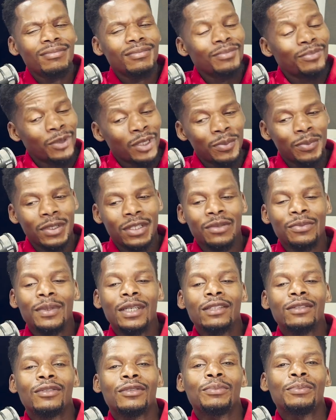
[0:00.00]
Probably you
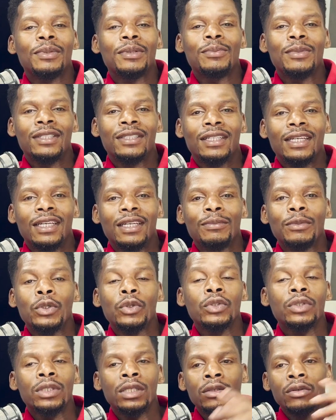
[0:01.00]
might not be mistaken
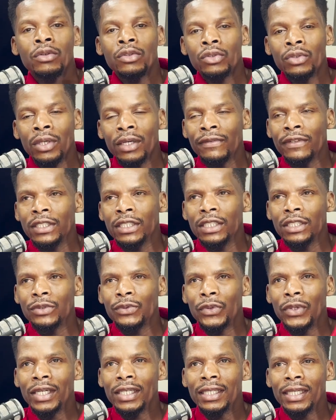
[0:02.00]
because they also have it in
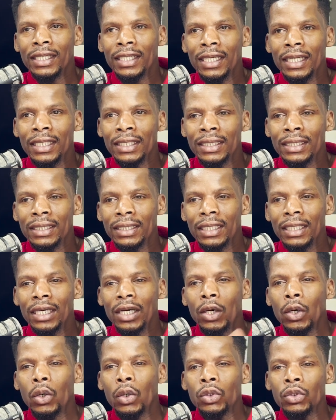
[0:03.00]
Rwanda, I guess.
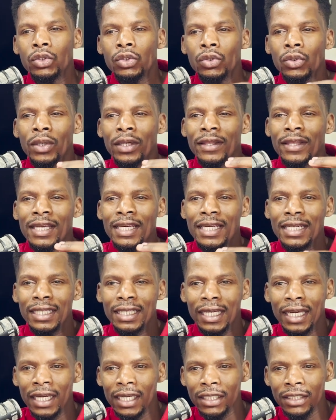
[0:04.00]
Also, I think in
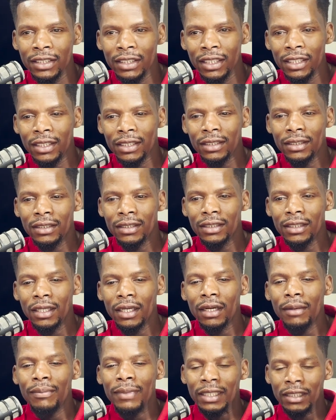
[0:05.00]
Kenya.
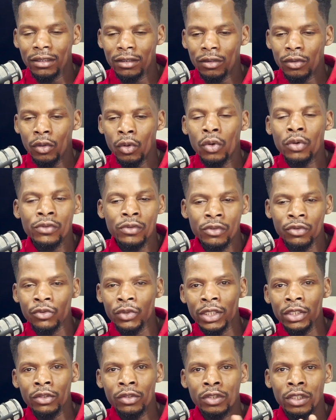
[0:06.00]
But all those
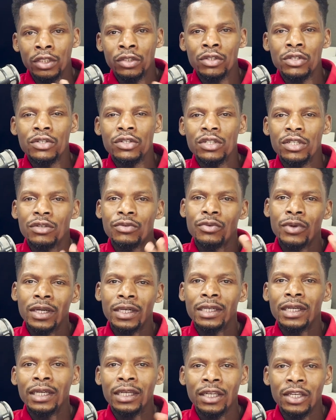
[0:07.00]
radio stations in
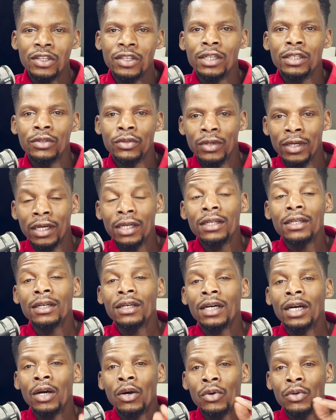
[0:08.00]
Rwanda, Kenya, and Uganda
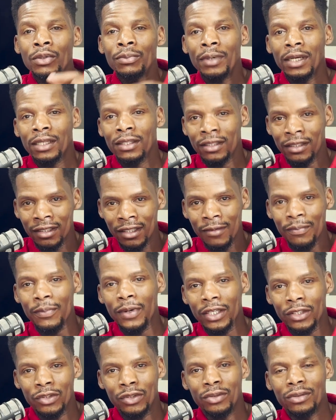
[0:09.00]
are owned by the same
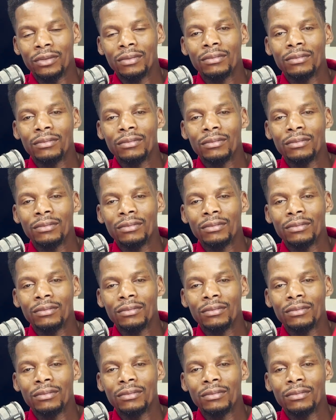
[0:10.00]
person.